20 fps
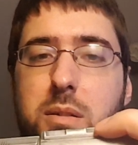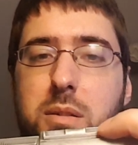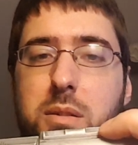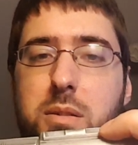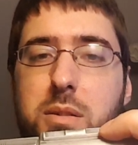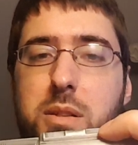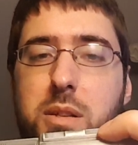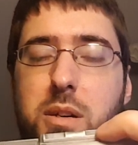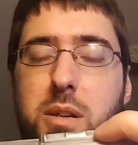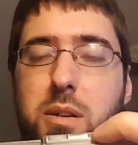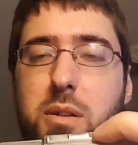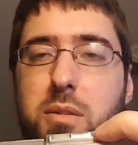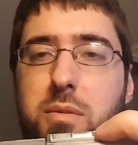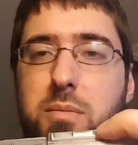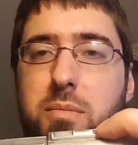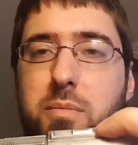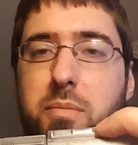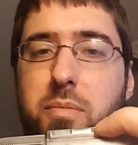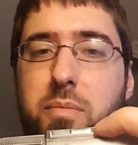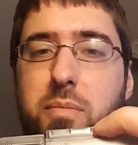So,
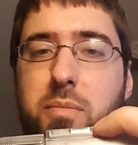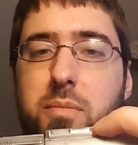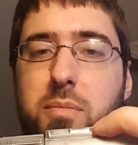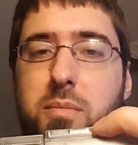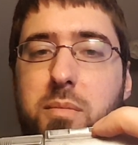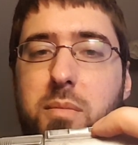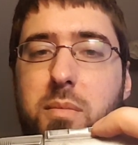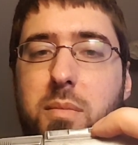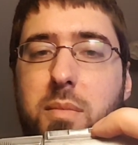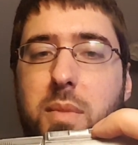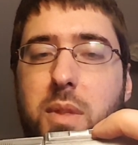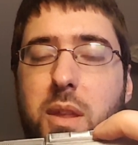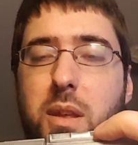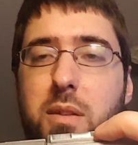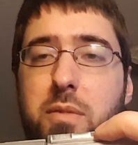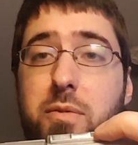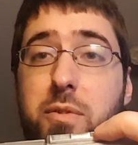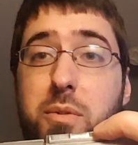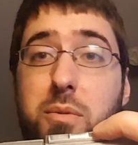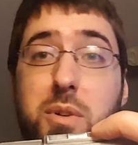
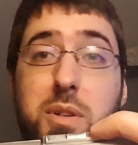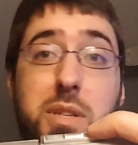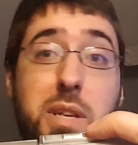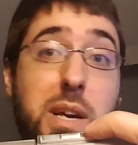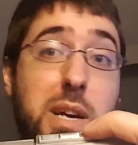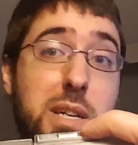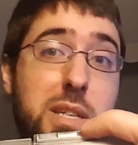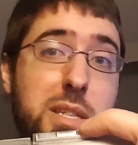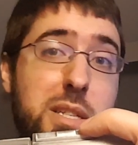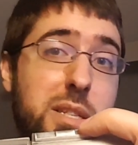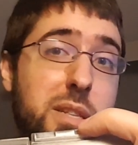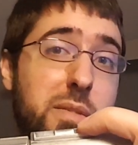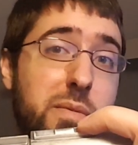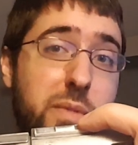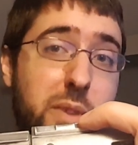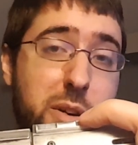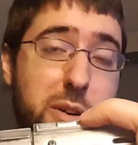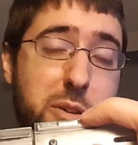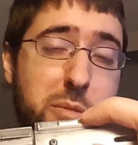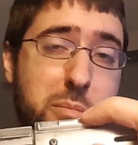if you want to access the
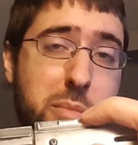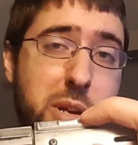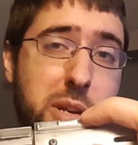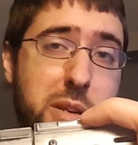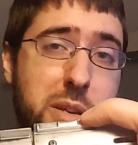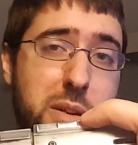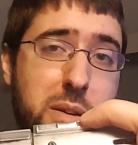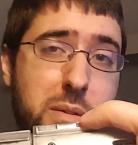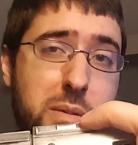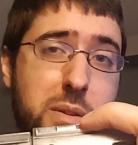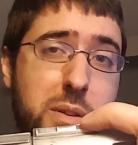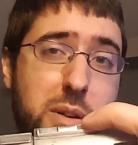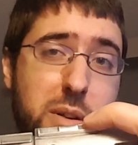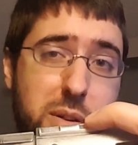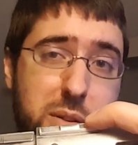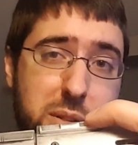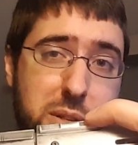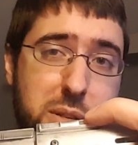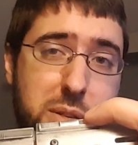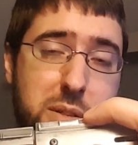volume menu, you
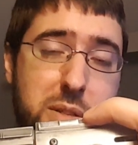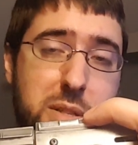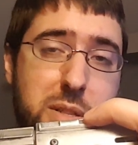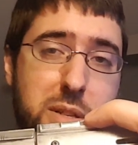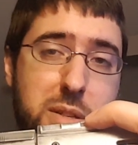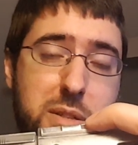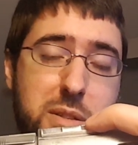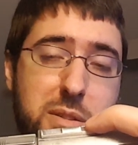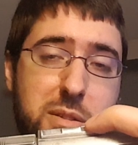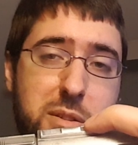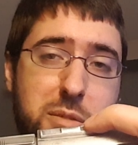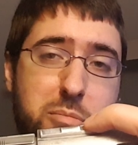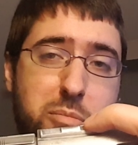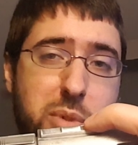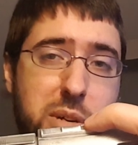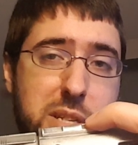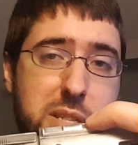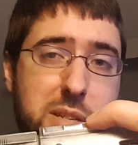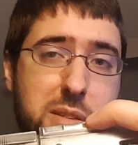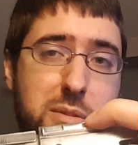also use auxiliary.
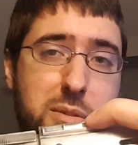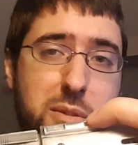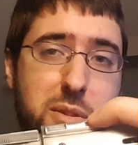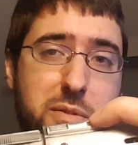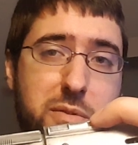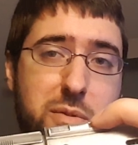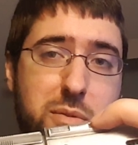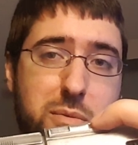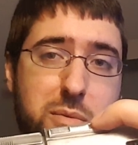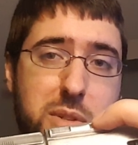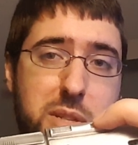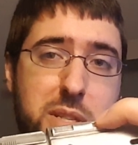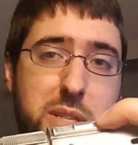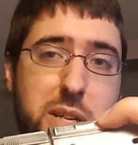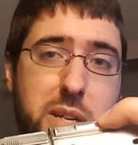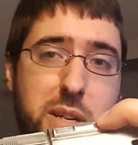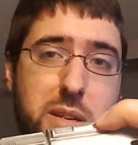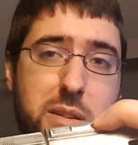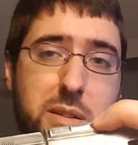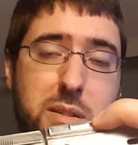Press and hold it for 1
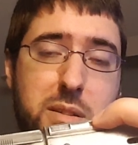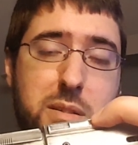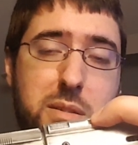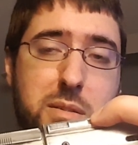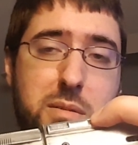second.